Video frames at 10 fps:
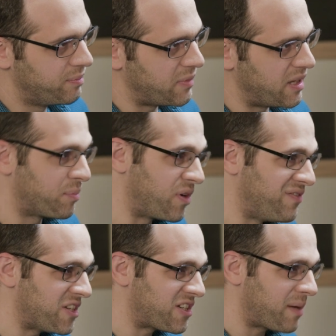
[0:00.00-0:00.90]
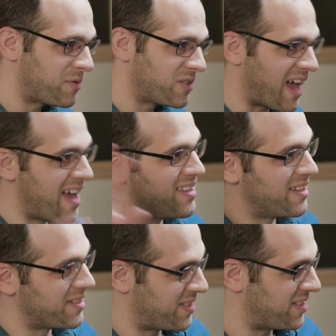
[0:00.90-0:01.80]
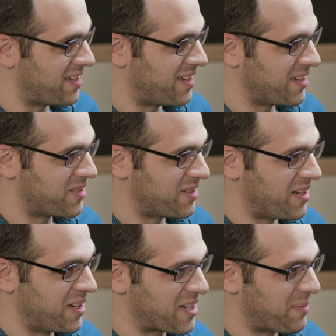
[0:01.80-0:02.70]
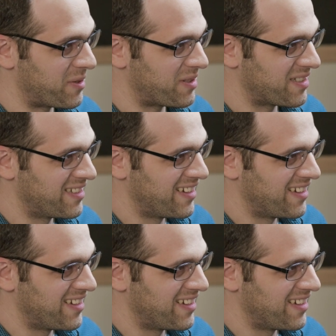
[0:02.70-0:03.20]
in the previous chapters and in the succeeding chapters.